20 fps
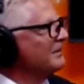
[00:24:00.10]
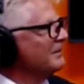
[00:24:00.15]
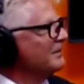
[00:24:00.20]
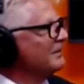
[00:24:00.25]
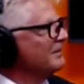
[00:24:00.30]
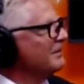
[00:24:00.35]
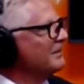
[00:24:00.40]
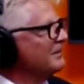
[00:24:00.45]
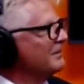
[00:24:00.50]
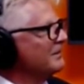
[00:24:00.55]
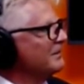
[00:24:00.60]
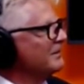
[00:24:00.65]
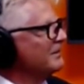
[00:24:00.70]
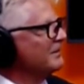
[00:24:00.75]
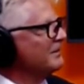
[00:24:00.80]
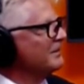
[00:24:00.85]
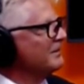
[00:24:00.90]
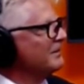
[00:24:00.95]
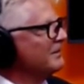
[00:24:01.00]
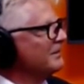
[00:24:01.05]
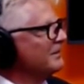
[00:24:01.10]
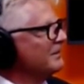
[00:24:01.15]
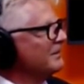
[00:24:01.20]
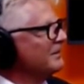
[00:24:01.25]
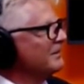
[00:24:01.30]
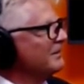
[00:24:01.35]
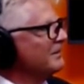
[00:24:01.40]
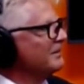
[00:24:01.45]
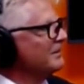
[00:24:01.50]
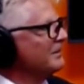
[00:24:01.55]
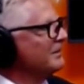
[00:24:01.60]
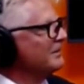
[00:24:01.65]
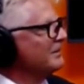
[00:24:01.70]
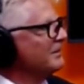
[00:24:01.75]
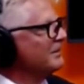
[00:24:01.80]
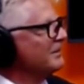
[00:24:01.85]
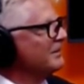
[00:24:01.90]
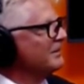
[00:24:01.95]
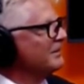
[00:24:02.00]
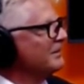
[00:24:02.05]

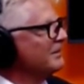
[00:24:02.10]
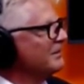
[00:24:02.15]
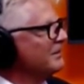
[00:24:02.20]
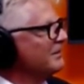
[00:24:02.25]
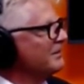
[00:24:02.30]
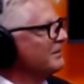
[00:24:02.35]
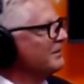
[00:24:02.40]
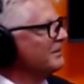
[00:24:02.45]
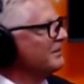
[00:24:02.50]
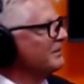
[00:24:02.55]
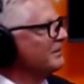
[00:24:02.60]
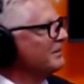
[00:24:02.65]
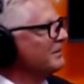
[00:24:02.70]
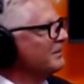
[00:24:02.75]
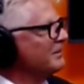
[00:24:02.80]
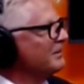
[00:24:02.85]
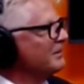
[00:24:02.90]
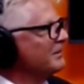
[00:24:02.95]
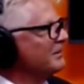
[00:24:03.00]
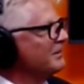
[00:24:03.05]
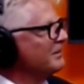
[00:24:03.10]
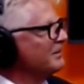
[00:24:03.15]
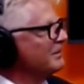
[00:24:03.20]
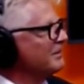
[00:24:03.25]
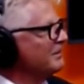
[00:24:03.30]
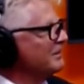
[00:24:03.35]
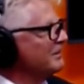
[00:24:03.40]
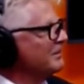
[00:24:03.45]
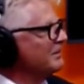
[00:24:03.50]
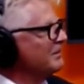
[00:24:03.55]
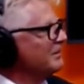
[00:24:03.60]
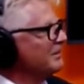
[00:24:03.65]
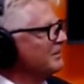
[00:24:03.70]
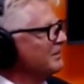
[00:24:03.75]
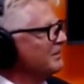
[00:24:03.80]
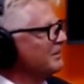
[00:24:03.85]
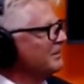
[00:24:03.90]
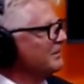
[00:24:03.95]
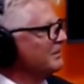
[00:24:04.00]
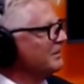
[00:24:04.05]

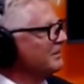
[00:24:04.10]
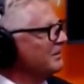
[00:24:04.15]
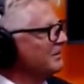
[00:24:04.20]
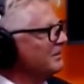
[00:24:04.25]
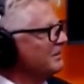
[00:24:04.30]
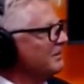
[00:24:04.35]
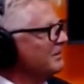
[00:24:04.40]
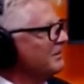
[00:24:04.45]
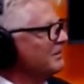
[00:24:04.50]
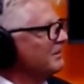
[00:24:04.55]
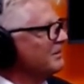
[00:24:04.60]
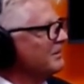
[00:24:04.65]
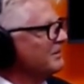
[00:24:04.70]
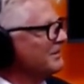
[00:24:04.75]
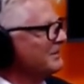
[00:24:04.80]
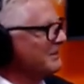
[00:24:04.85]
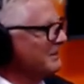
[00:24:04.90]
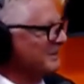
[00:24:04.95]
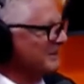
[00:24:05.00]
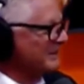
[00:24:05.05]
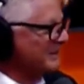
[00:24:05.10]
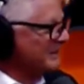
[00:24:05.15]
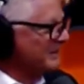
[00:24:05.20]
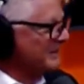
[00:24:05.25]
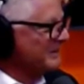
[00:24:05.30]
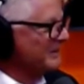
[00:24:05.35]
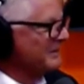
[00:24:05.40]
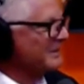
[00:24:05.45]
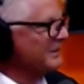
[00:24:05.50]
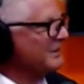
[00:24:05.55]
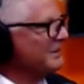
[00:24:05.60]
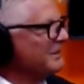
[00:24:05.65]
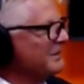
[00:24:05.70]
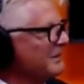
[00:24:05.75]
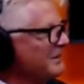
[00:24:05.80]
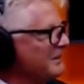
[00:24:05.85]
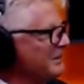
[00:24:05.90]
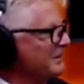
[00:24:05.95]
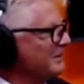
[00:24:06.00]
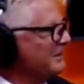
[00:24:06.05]

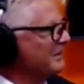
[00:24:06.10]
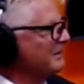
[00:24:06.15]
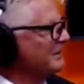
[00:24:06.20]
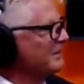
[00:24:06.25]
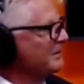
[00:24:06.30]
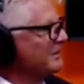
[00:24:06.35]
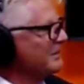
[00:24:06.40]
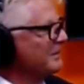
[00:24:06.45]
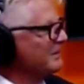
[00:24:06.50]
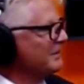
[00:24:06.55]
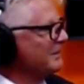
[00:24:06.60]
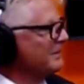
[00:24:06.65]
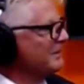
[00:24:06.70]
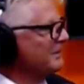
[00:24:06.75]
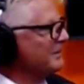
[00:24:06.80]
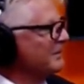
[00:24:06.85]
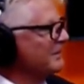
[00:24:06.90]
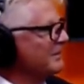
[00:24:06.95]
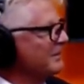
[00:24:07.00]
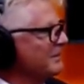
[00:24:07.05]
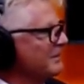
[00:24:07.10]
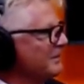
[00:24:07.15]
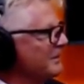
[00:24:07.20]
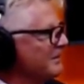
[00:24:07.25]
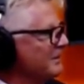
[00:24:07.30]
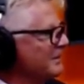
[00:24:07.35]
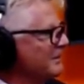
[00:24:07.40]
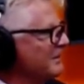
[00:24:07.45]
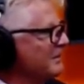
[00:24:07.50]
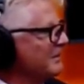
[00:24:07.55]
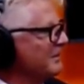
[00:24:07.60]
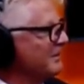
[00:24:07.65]
This person isn't speaking.